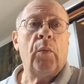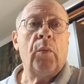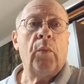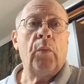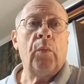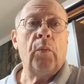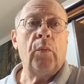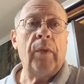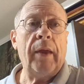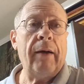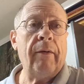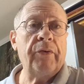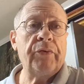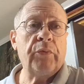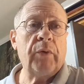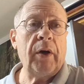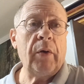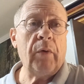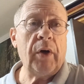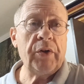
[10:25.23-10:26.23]
That was
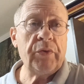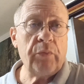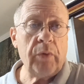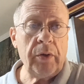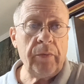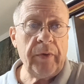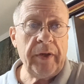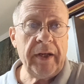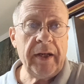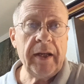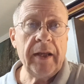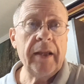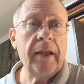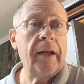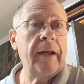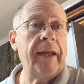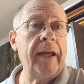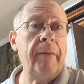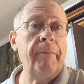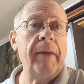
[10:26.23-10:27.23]
what it was 1 week.
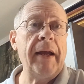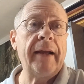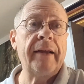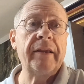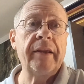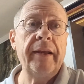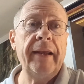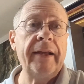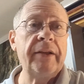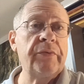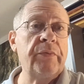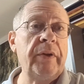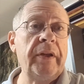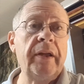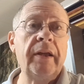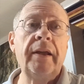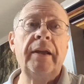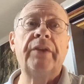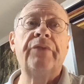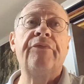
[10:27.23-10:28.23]
Came back the next
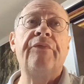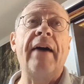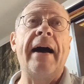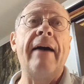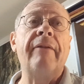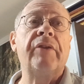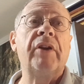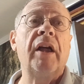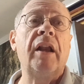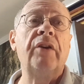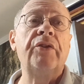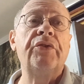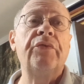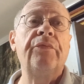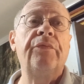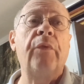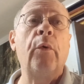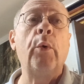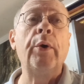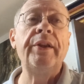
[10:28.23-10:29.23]
week, it's
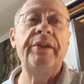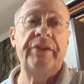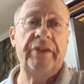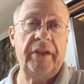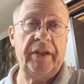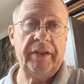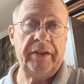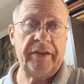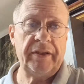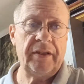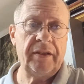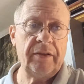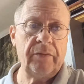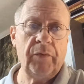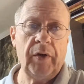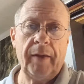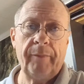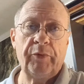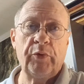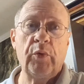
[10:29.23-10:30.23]
$5.40.
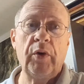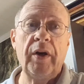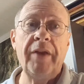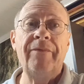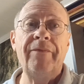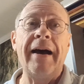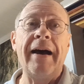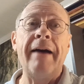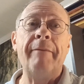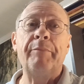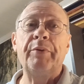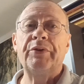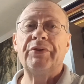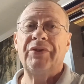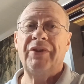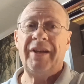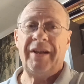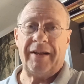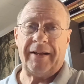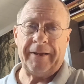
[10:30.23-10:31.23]
Went up
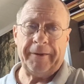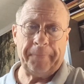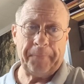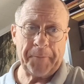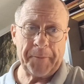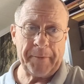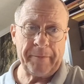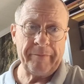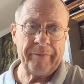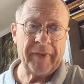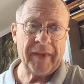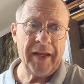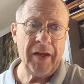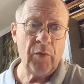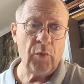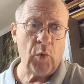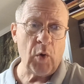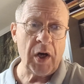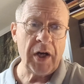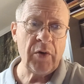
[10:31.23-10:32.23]
25% in
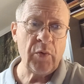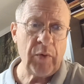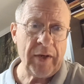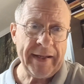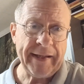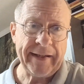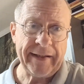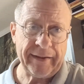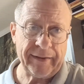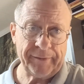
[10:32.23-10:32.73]
1 week.